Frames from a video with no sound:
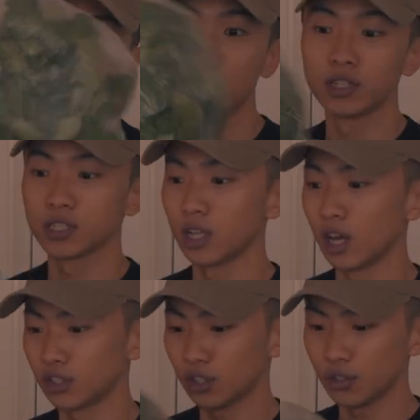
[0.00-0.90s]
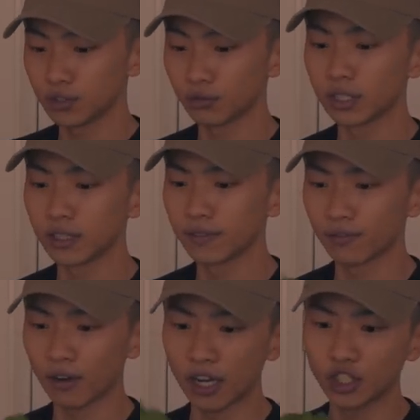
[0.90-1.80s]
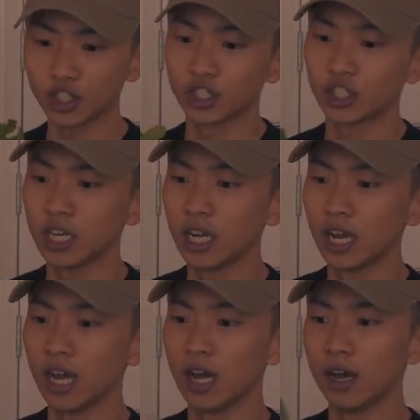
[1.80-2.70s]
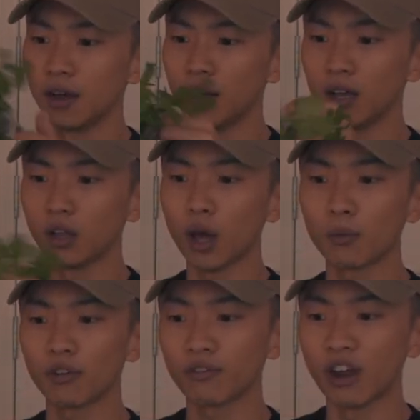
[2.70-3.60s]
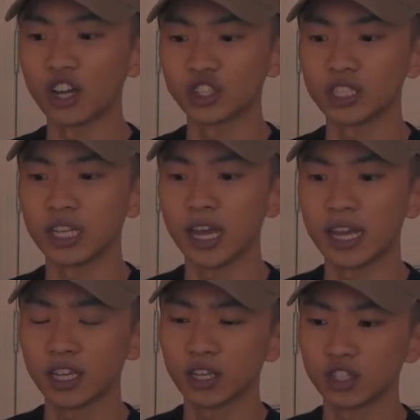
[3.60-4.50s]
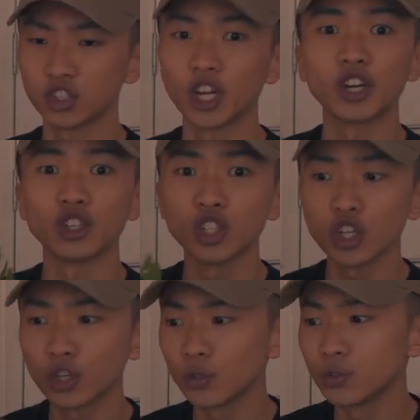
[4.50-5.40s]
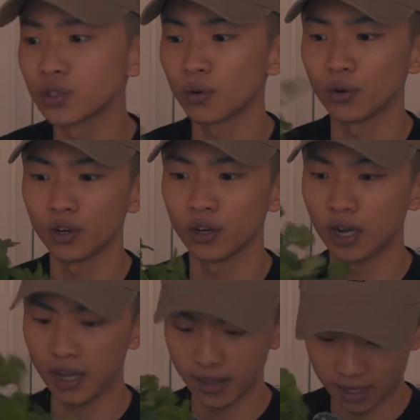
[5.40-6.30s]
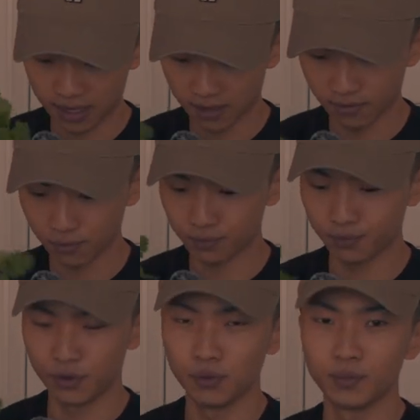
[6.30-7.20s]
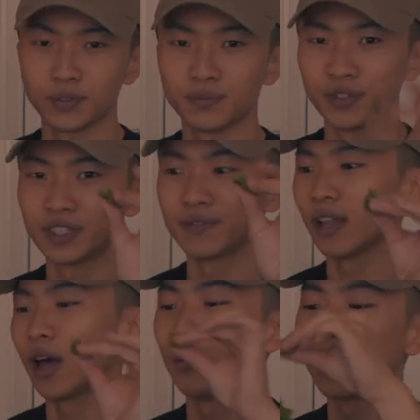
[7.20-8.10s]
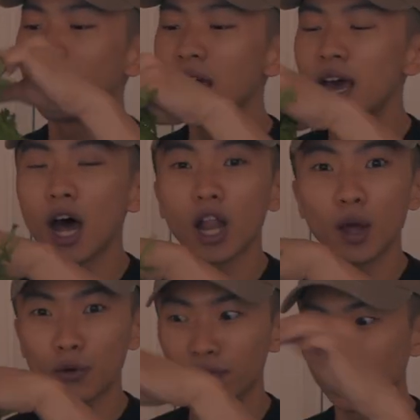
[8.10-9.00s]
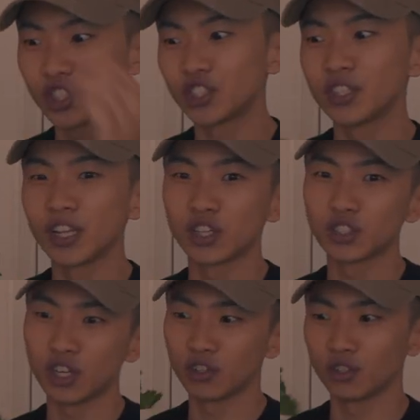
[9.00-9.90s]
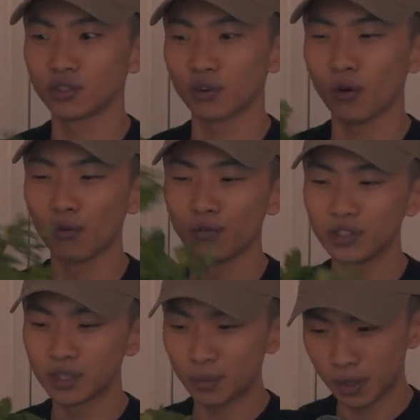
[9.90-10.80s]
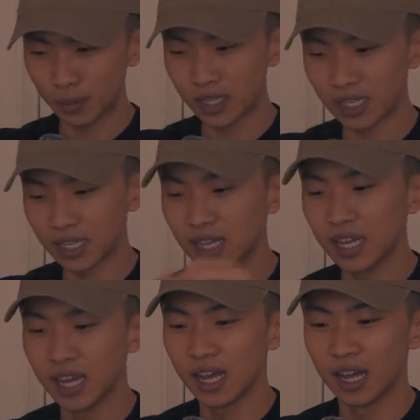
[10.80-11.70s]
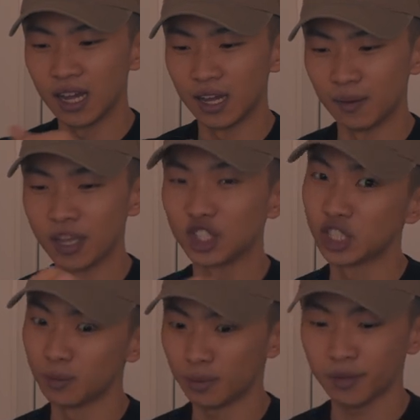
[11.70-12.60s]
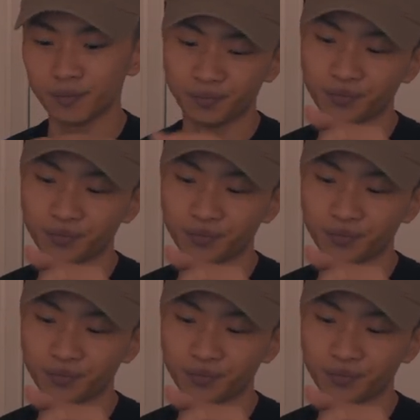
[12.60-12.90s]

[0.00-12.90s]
Cilantro is really fresh. A lot more fresh than like Trader Joe's, or I think oops, this fell out, but a lot more fresh than like Trader Joe's or Whole Foods in my opinion, and cheaper.